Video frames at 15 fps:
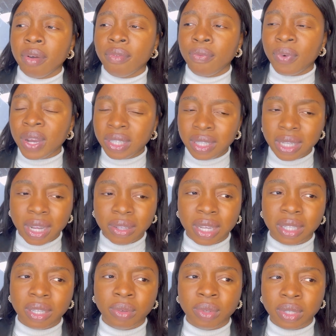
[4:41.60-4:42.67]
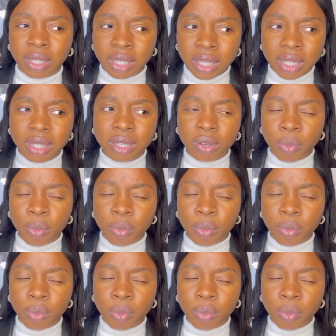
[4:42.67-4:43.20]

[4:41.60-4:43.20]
finding out that there was this